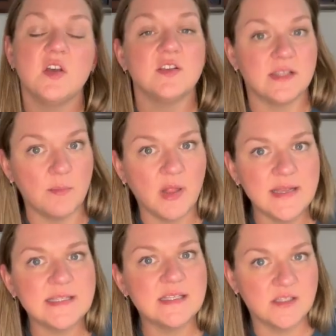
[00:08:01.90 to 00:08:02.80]
Some
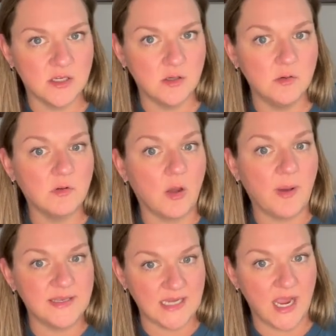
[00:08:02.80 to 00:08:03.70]
places do go
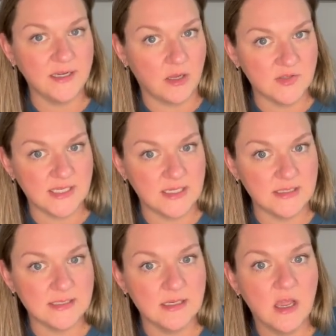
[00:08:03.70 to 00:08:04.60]
by
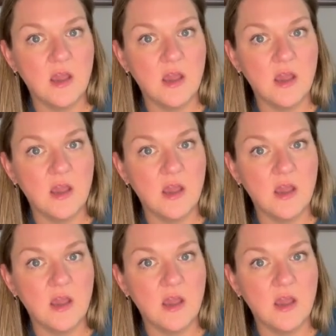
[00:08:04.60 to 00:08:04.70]
diagnoses,